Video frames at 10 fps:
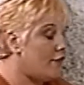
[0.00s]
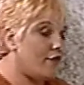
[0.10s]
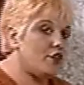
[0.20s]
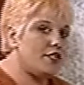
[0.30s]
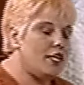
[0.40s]
The
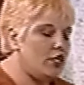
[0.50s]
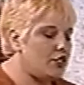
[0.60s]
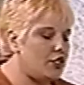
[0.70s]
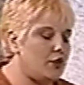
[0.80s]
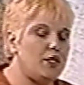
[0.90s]
first thing you
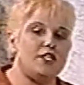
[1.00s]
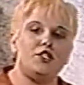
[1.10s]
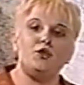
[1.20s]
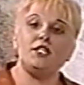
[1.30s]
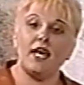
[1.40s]
do
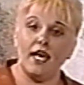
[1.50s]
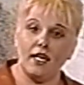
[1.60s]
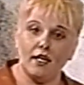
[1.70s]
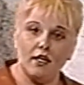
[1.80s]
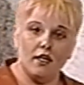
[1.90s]
is you
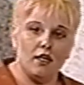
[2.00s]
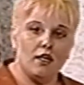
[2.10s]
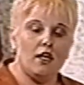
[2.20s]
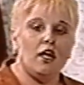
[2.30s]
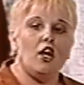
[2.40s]
take
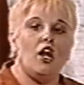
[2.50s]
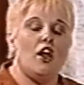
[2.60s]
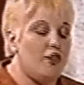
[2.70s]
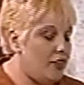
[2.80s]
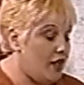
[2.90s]

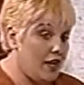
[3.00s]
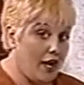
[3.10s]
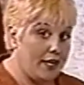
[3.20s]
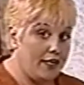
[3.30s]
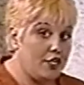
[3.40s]
the
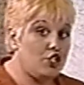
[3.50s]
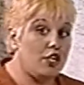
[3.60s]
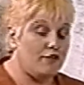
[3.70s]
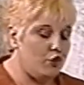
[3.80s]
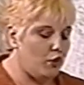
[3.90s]
9 inch
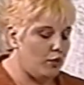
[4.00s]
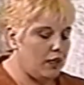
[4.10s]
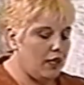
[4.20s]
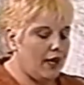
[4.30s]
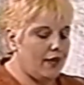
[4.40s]
if you
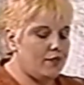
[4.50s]
apply.